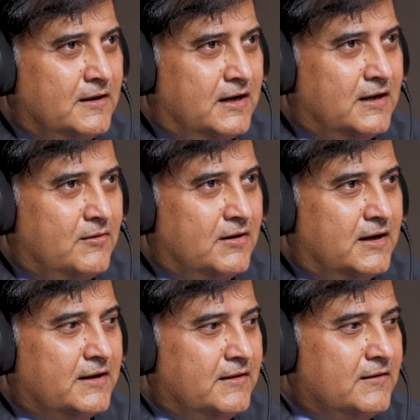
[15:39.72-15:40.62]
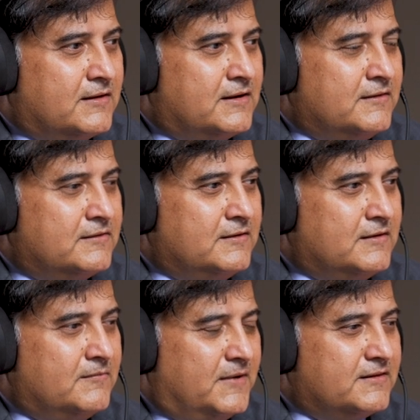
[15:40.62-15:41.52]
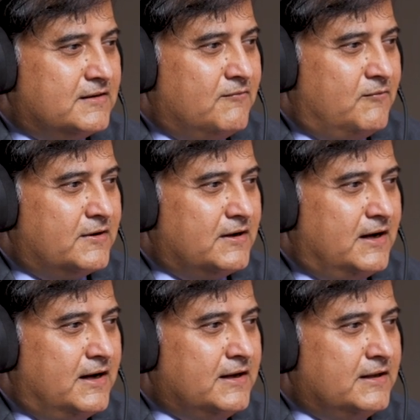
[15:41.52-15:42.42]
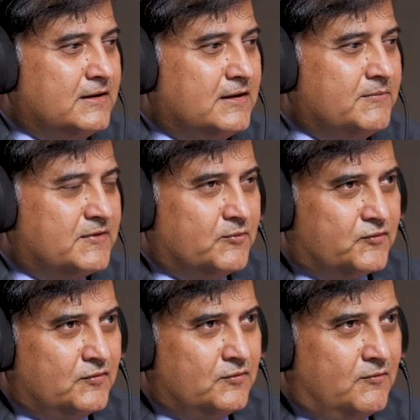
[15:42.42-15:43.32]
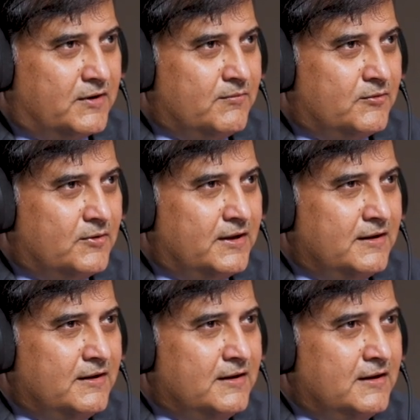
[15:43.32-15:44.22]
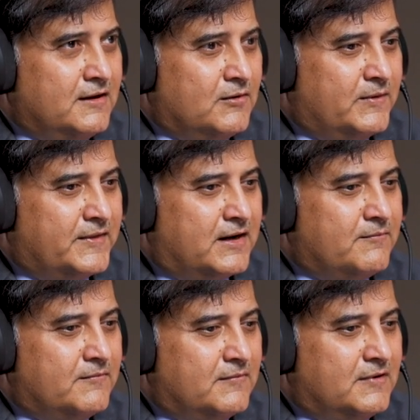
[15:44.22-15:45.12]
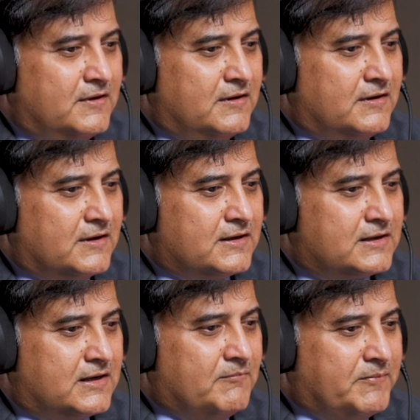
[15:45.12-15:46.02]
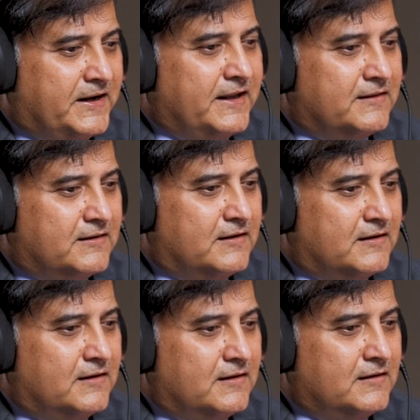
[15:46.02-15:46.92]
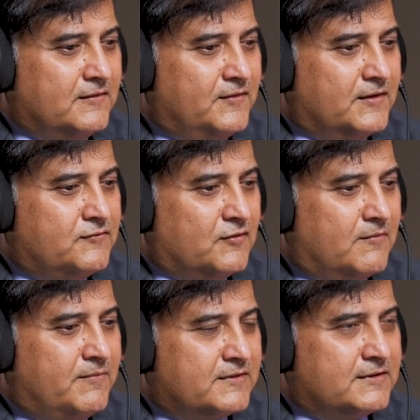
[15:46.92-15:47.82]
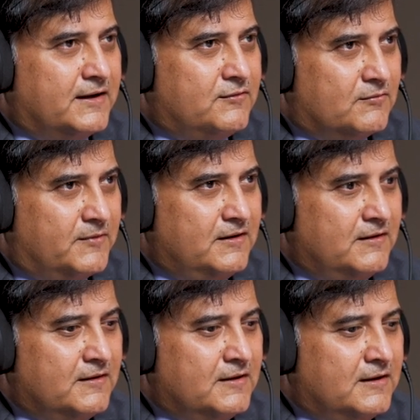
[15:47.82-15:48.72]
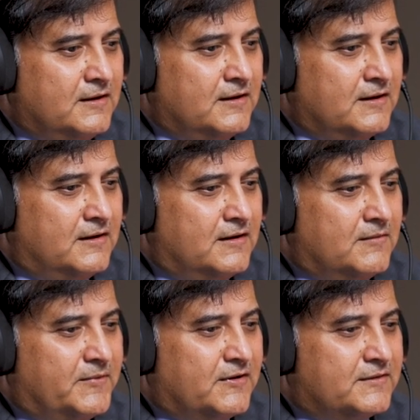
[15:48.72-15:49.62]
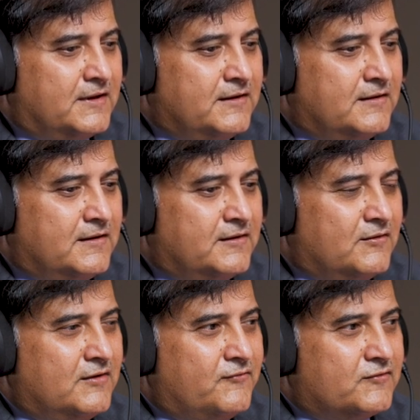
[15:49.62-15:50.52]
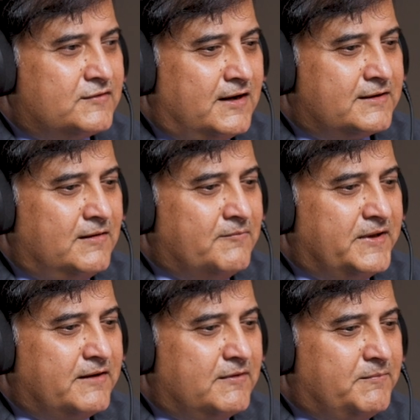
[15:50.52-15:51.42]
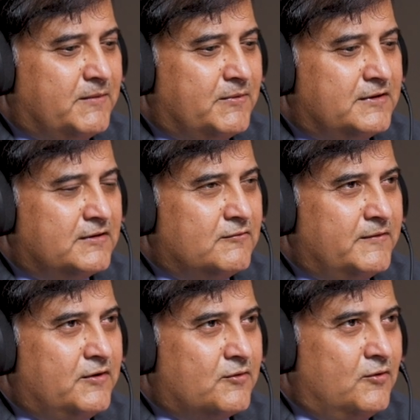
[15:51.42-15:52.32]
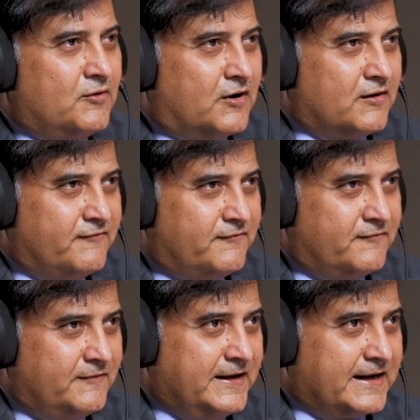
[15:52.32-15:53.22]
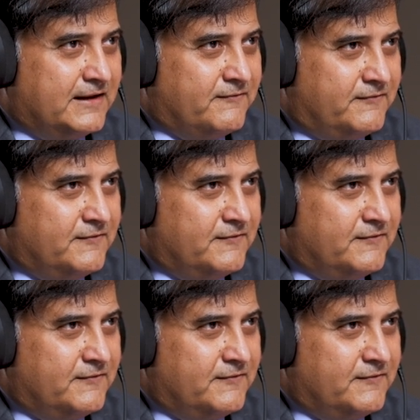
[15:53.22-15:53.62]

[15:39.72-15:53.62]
I consider myself what I am supposed to do, what I'm doing, whether I'm completing the job assigned to me. Because then, if you start comparing with people, this is where you go a lot of negative